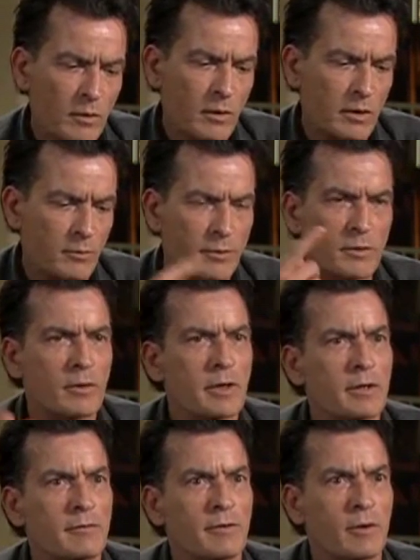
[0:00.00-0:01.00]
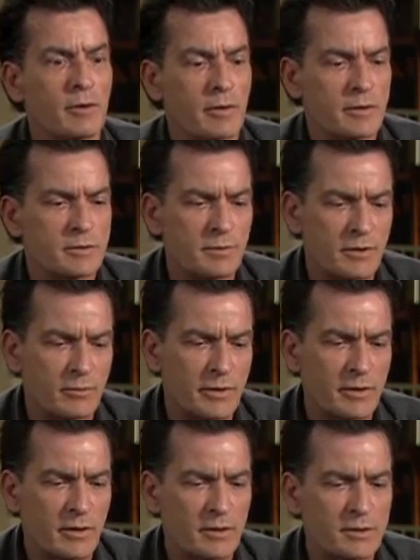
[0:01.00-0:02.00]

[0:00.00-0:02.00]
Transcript: I don't recall getting a vote on this, by the way.